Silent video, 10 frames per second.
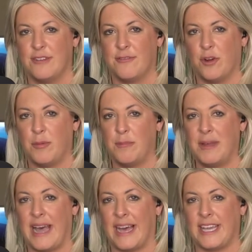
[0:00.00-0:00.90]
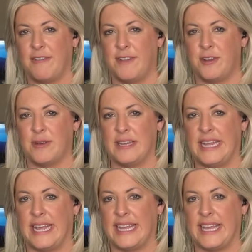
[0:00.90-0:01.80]
from Manaaki Whenua
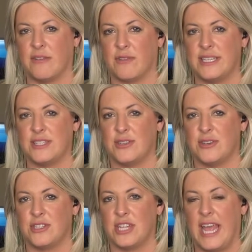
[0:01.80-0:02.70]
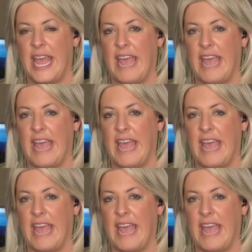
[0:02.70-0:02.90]
Landcare Research,